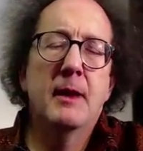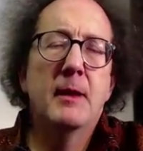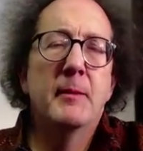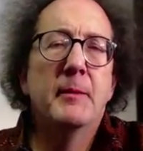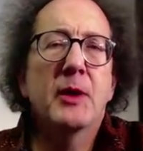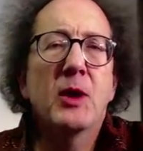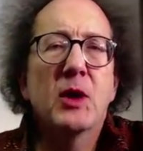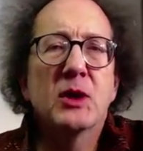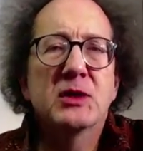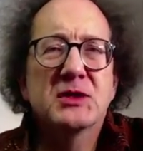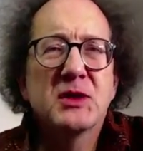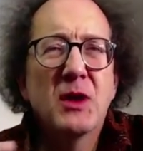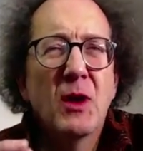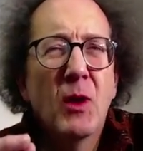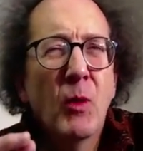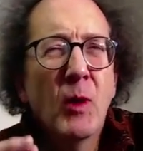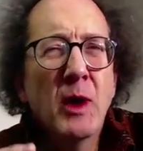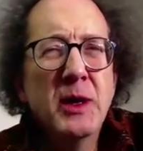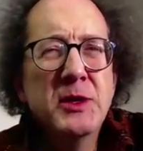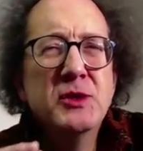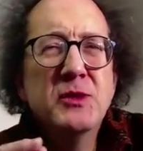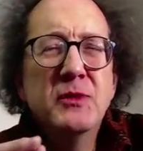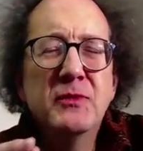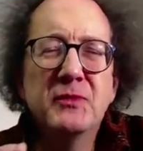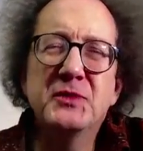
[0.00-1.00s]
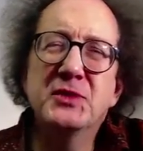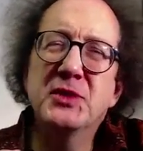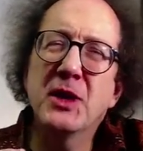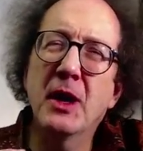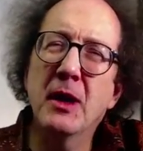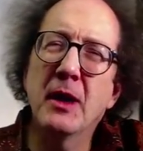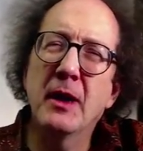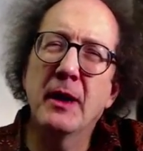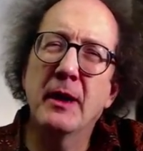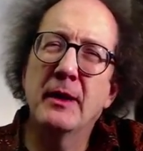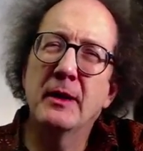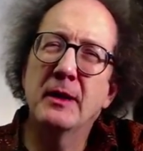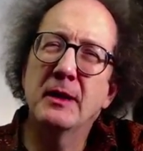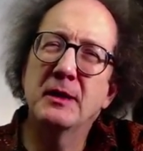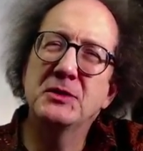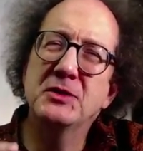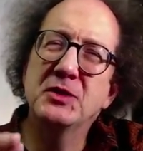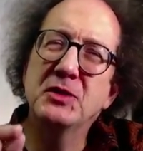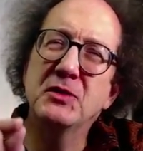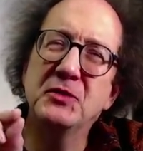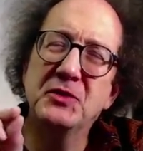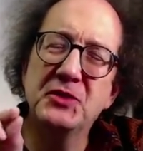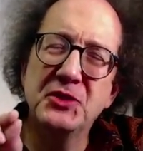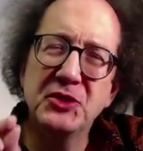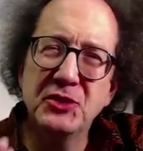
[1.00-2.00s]
Because what you've done is
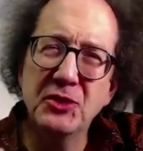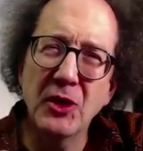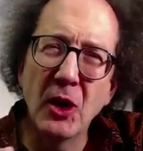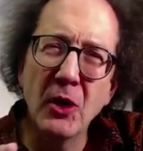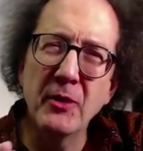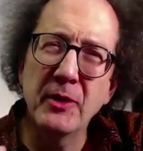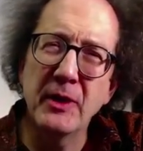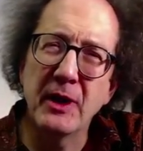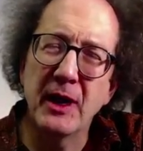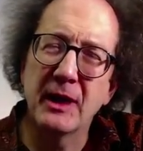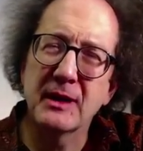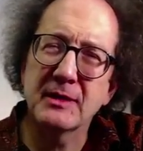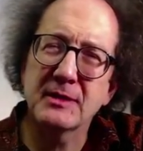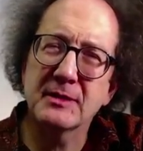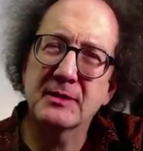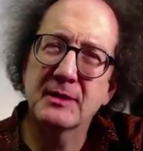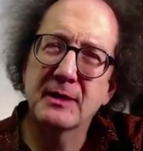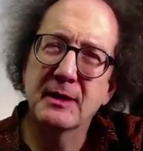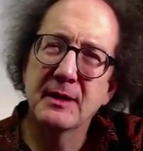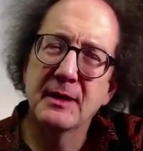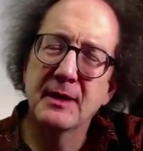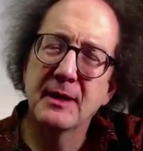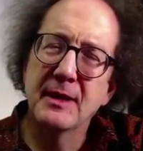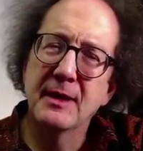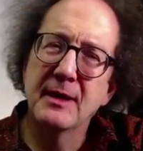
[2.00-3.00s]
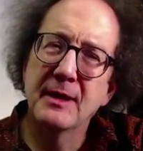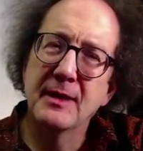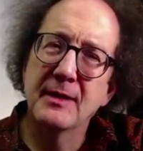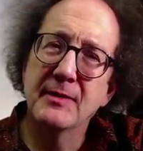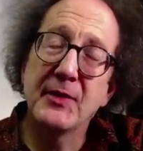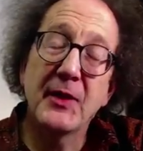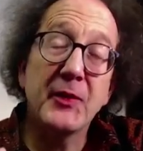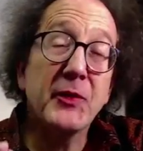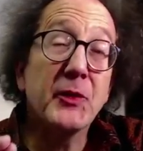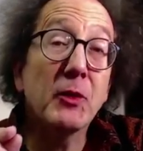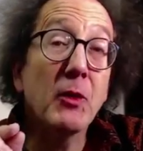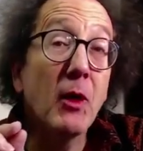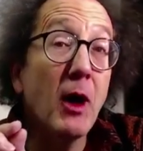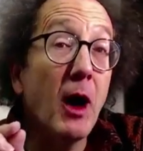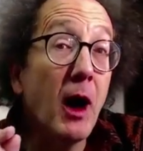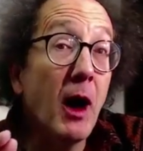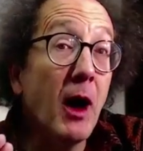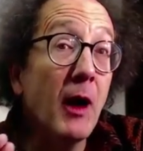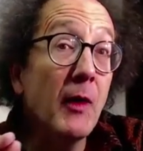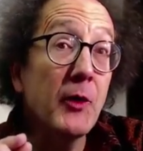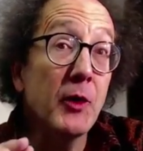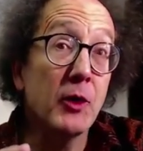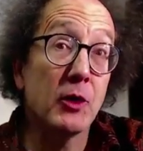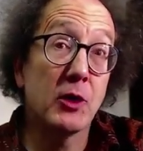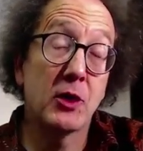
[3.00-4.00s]
you've shown us that there are
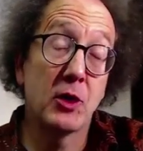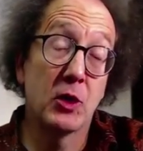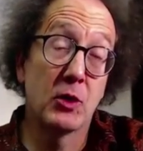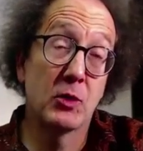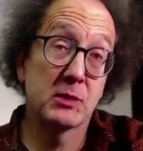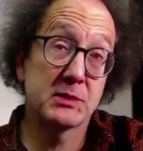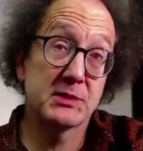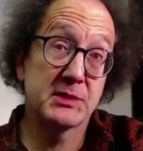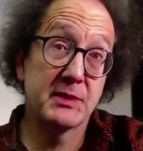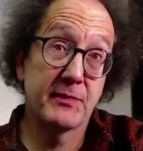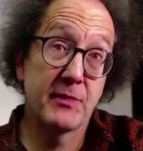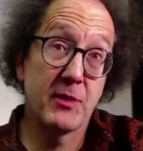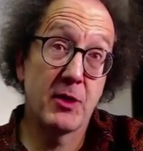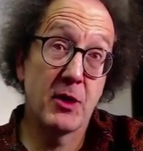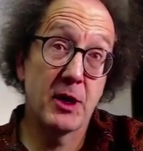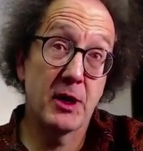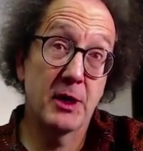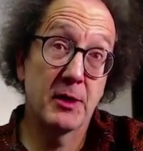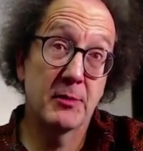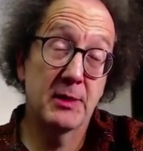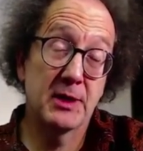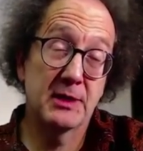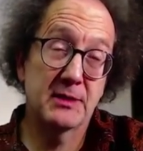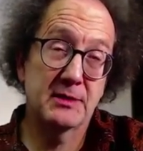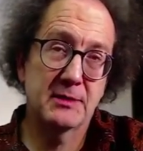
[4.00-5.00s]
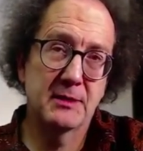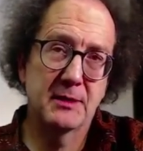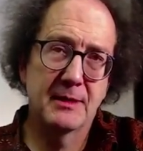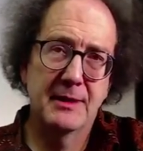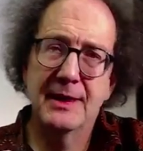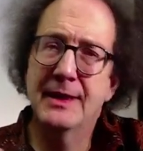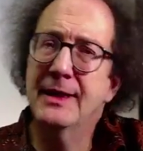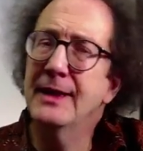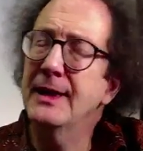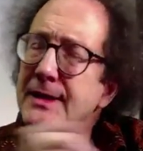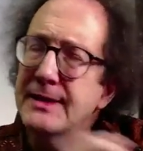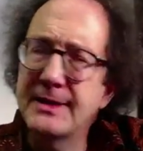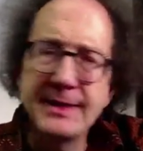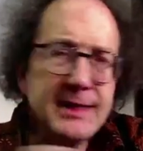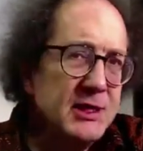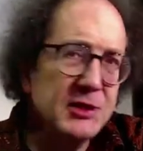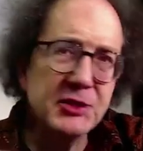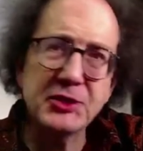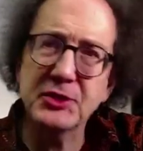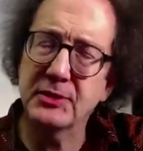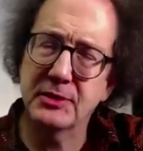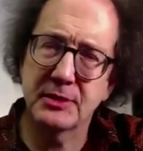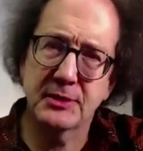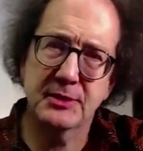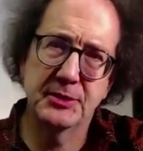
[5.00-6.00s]
other goals of arguments in
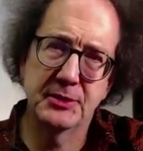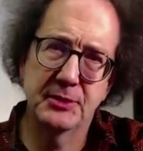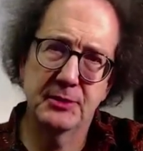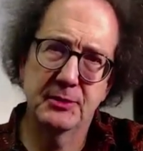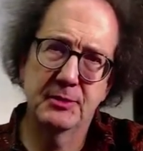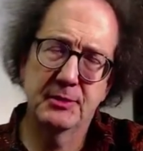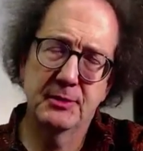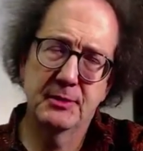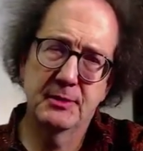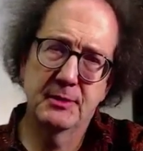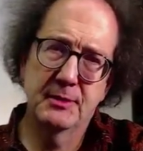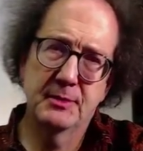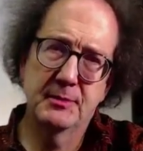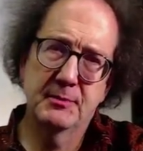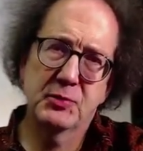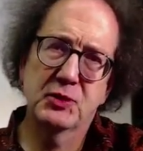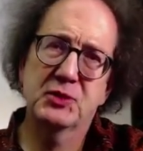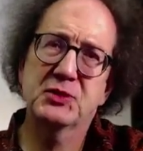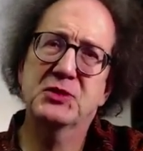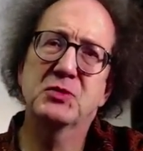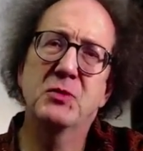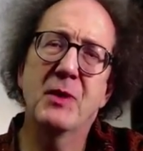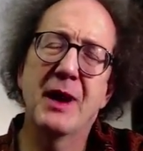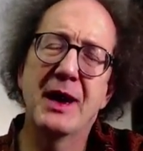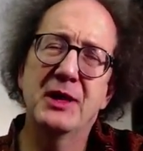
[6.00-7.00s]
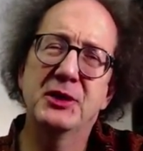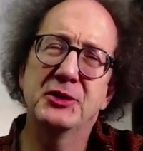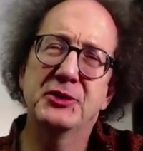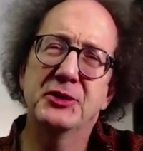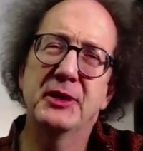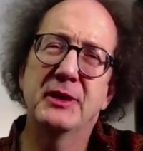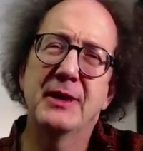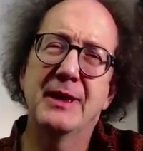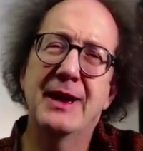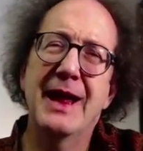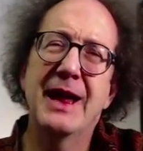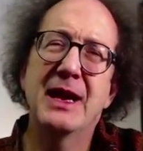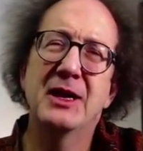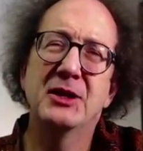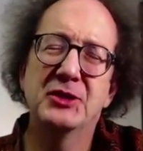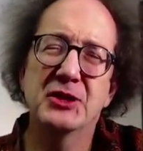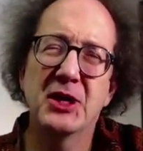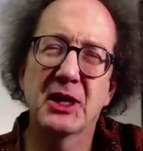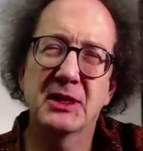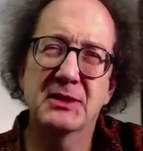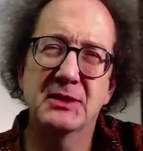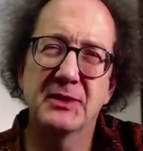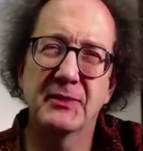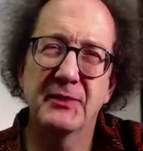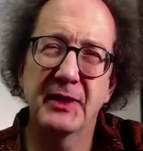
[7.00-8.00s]
addition to persuasion and
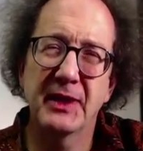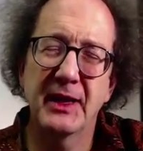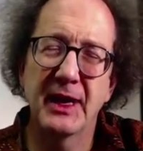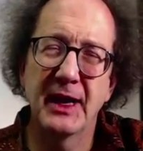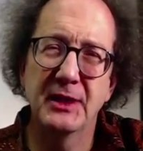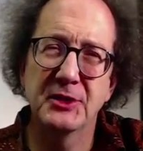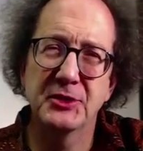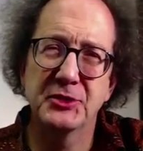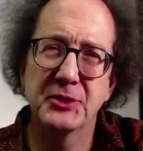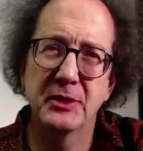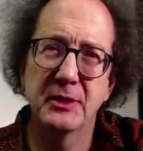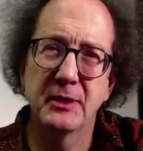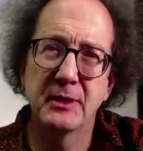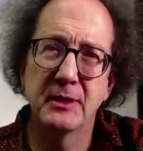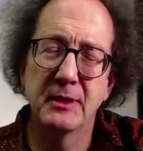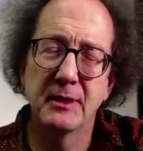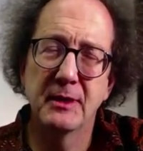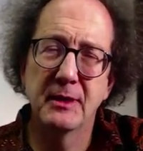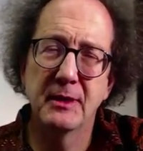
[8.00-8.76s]
justification.